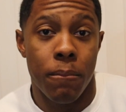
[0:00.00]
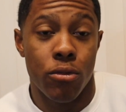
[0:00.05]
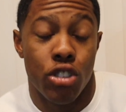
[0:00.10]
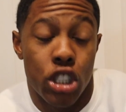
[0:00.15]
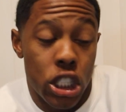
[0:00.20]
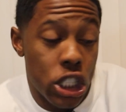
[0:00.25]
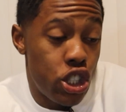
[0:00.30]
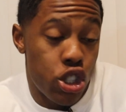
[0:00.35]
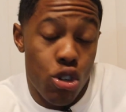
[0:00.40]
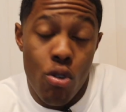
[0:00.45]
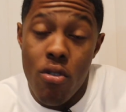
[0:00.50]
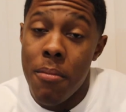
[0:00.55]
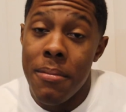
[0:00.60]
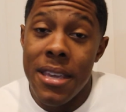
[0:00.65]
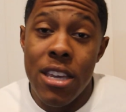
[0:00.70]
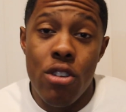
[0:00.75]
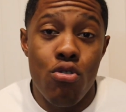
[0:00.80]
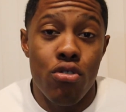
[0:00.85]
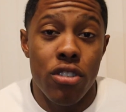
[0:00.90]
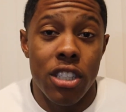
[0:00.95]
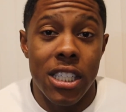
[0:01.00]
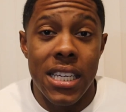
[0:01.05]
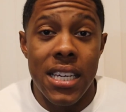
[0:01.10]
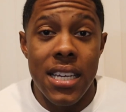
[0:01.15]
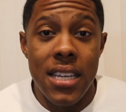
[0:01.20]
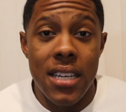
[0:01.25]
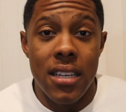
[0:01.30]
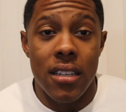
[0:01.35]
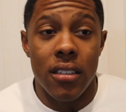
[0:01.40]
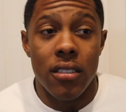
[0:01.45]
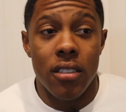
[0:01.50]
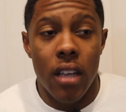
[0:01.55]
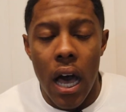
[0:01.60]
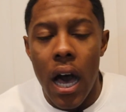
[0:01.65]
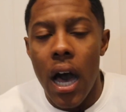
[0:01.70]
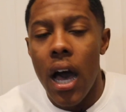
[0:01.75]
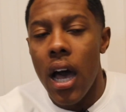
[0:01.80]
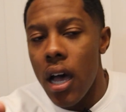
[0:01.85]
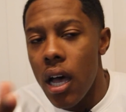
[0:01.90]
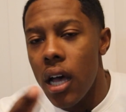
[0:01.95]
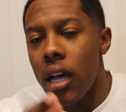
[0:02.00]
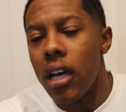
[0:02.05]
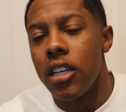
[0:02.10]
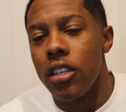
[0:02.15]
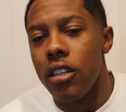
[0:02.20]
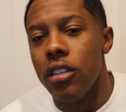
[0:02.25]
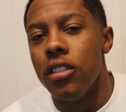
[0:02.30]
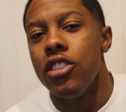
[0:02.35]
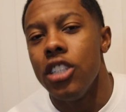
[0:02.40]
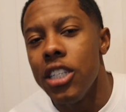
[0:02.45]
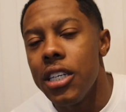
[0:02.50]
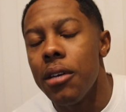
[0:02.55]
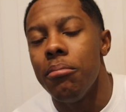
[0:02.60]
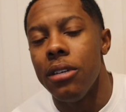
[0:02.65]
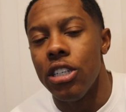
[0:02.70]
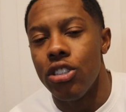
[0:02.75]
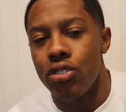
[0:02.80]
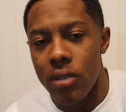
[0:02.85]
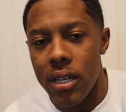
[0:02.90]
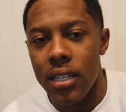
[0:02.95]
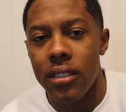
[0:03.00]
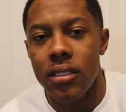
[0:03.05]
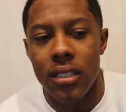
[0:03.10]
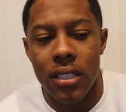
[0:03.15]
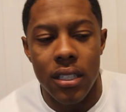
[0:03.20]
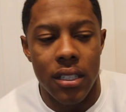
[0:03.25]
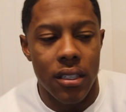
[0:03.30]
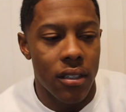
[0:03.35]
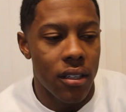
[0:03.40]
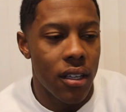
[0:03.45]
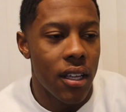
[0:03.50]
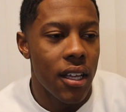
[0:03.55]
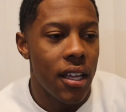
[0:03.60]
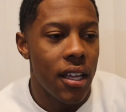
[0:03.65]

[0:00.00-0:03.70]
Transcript: She's showing me who she is. Ah, she can be trusted.